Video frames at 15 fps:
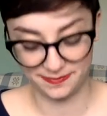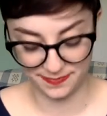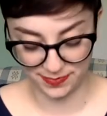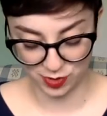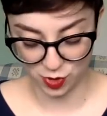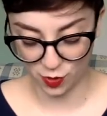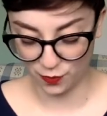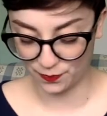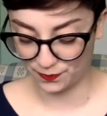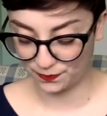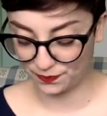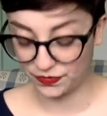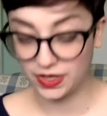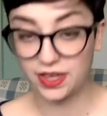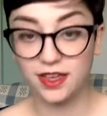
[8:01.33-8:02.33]
So,
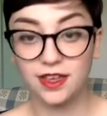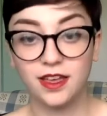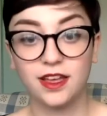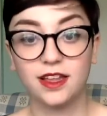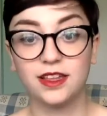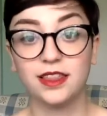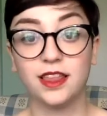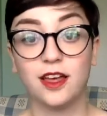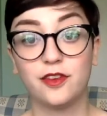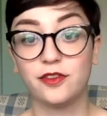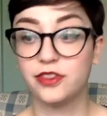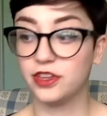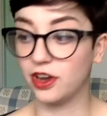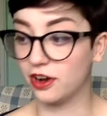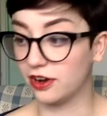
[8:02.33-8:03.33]
love
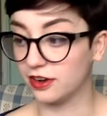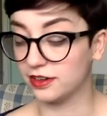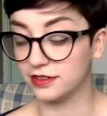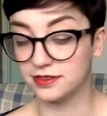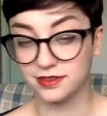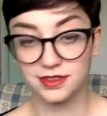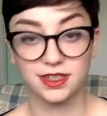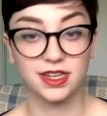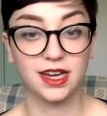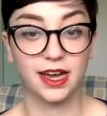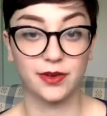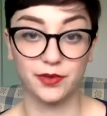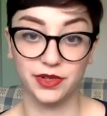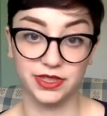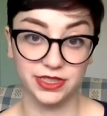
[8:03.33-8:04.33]
the yarn. I
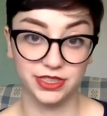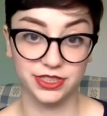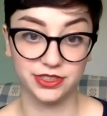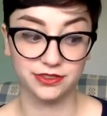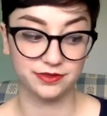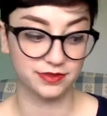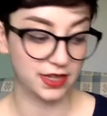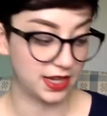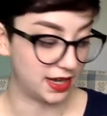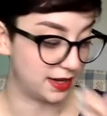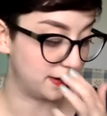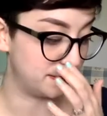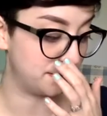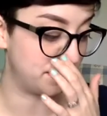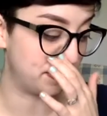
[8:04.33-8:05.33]
really do.
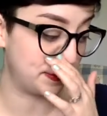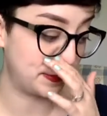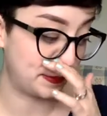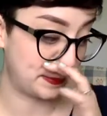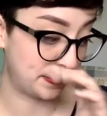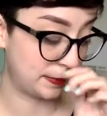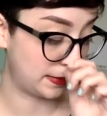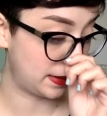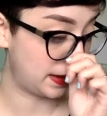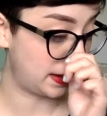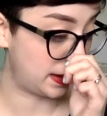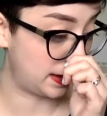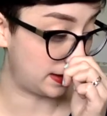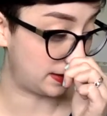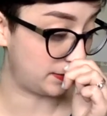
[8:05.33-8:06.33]
And
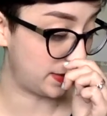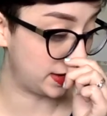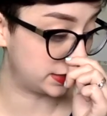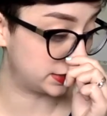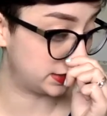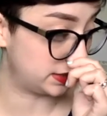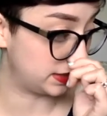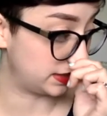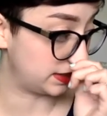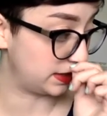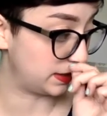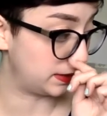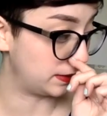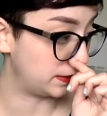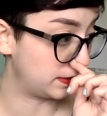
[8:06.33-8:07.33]
I'm actually
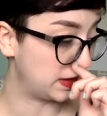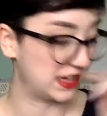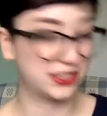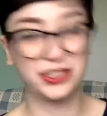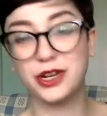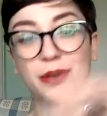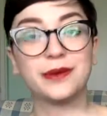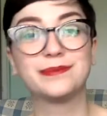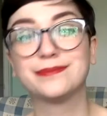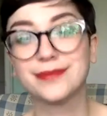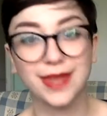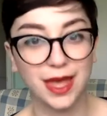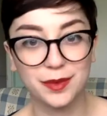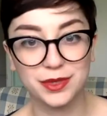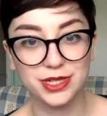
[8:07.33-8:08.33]
thinking, you know what?
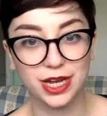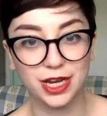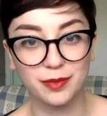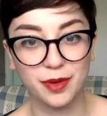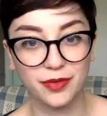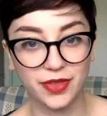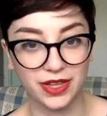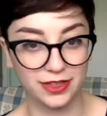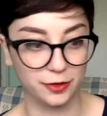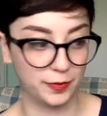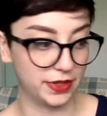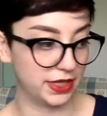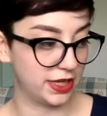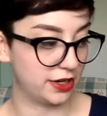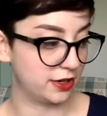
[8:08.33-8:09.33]
I'm going to talk about that a little
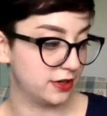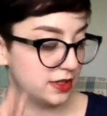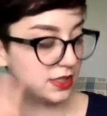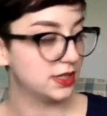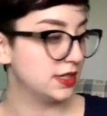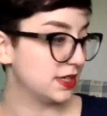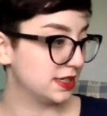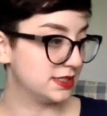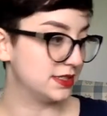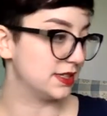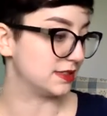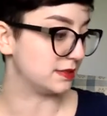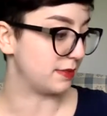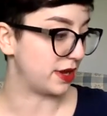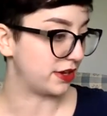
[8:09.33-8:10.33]
bit later, because it
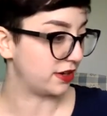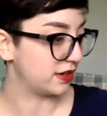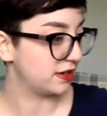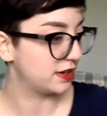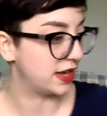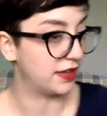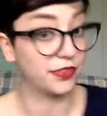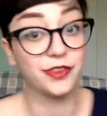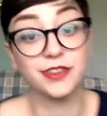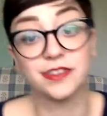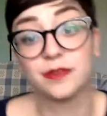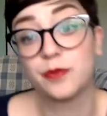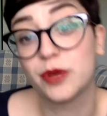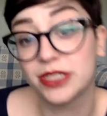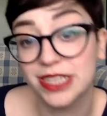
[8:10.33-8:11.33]
doesn't matter at this
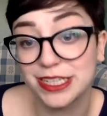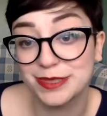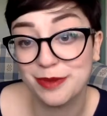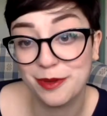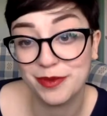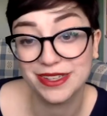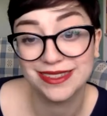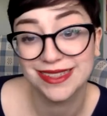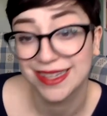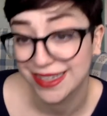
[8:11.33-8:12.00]
precise moment.